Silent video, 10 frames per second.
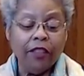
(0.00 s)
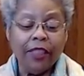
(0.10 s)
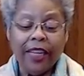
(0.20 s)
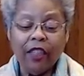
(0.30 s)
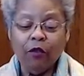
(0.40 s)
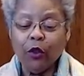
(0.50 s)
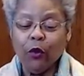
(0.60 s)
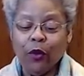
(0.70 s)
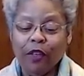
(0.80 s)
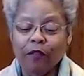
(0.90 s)
I've stayed
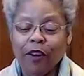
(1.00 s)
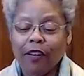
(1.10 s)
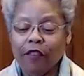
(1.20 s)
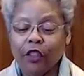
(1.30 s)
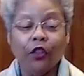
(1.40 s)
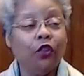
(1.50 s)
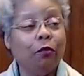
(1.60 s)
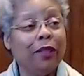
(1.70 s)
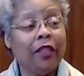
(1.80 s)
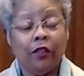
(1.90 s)
for 25
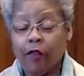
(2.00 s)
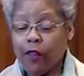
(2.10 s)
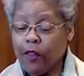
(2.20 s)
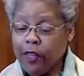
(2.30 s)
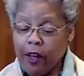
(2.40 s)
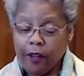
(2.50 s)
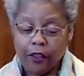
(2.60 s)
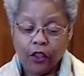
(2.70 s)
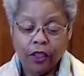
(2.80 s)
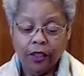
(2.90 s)
years because of the
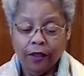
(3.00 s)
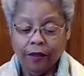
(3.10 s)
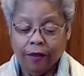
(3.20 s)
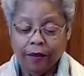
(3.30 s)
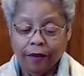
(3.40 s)
theology